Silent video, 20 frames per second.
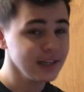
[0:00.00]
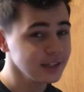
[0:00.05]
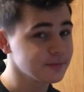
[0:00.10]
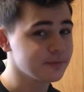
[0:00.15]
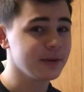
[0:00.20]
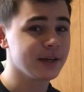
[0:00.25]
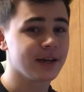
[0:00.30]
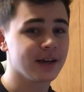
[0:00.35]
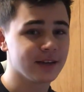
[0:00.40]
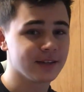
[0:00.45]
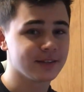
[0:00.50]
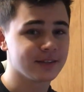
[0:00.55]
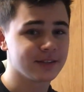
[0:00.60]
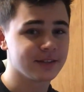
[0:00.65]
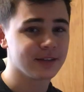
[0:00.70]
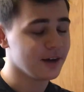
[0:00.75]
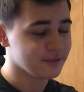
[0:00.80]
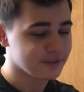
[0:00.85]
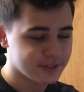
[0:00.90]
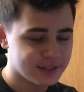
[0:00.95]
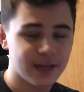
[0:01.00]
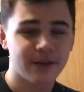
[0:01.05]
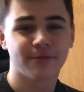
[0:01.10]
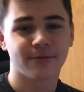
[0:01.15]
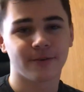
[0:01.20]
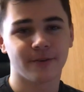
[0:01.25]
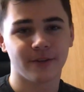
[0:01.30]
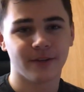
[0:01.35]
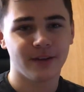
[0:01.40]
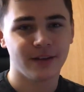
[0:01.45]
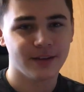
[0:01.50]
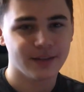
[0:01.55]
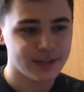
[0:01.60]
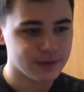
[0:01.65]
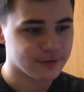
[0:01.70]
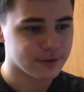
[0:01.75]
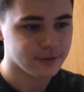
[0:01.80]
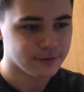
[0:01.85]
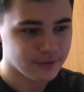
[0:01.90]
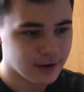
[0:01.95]
that's because of several
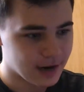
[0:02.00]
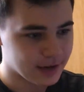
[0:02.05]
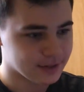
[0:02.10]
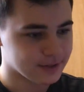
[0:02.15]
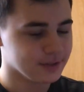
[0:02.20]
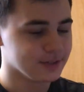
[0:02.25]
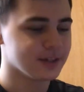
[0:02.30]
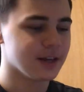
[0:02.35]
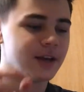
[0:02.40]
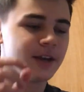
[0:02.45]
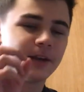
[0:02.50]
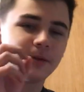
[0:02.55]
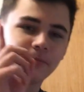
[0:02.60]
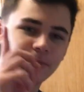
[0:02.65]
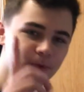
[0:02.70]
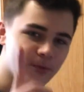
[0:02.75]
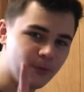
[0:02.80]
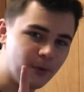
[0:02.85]
different factors. Number